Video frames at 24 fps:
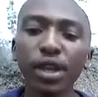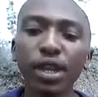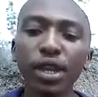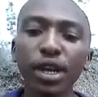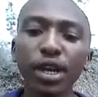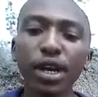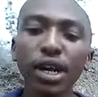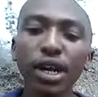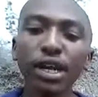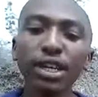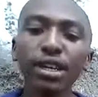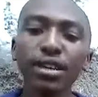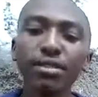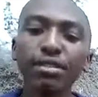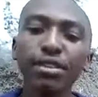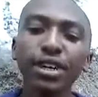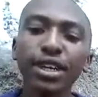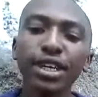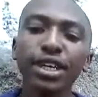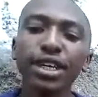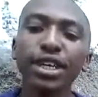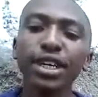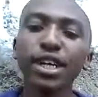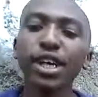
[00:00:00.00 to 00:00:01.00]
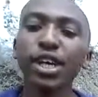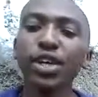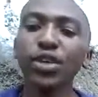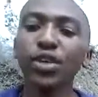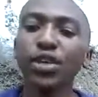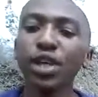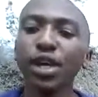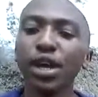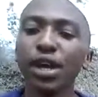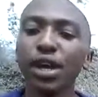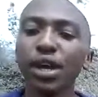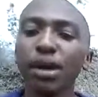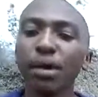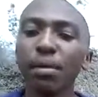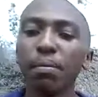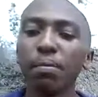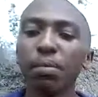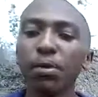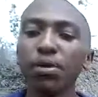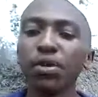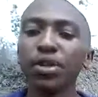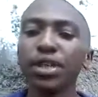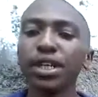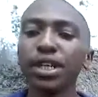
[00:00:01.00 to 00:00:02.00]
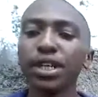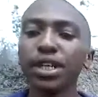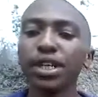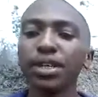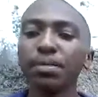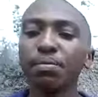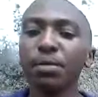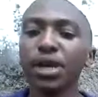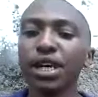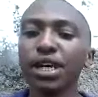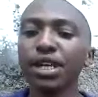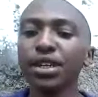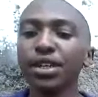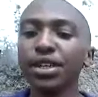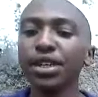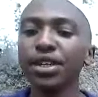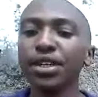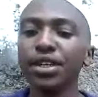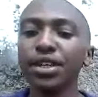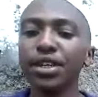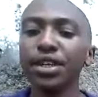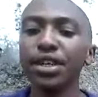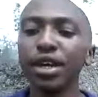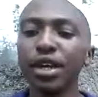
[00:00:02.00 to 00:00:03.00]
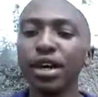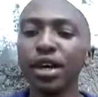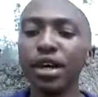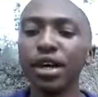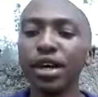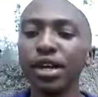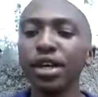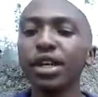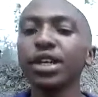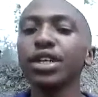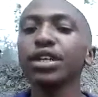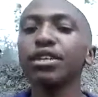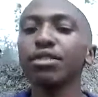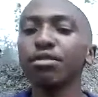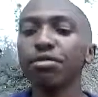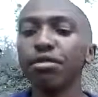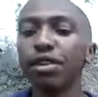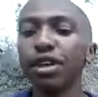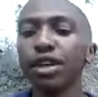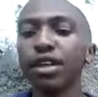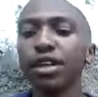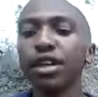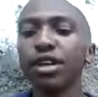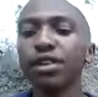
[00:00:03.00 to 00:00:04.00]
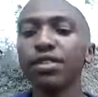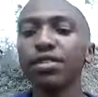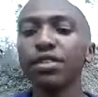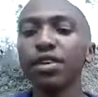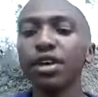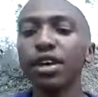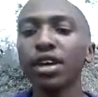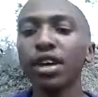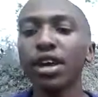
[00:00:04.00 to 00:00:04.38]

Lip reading: Another factor is product market related factors,